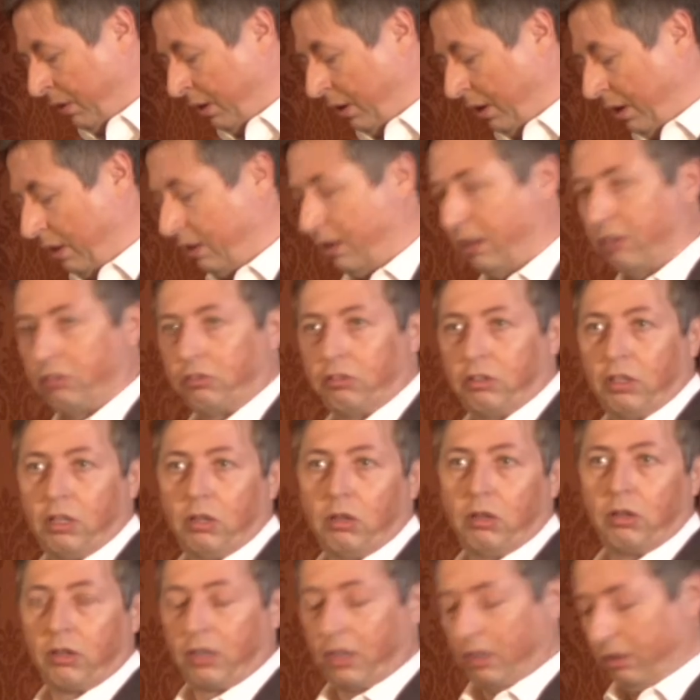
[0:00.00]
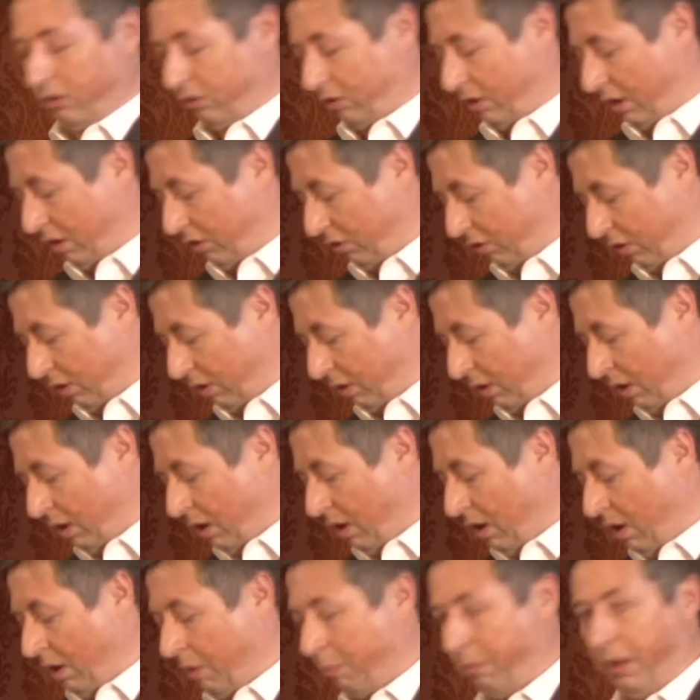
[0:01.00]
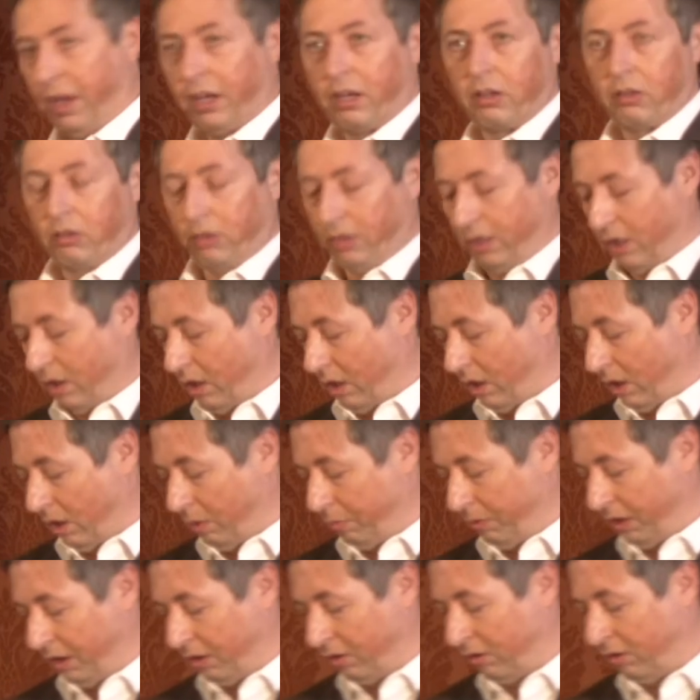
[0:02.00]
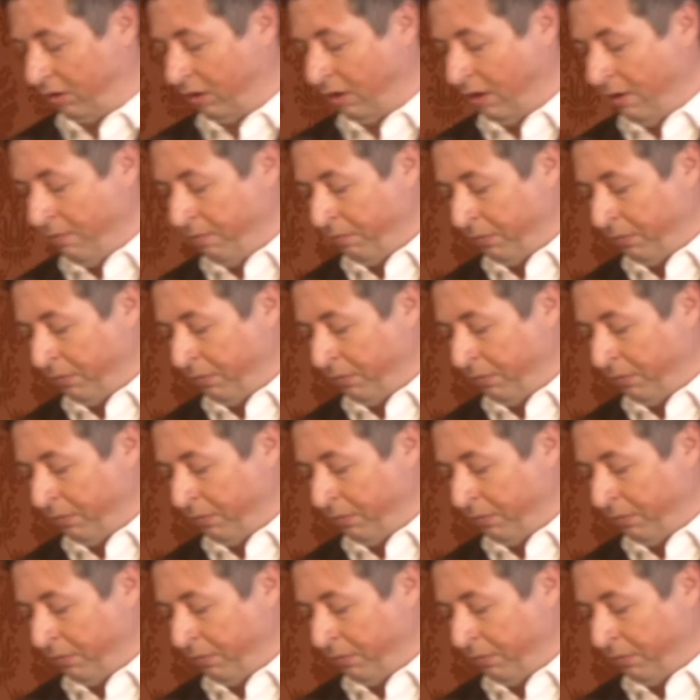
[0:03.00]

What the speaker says: industrial organization, macroeconomics,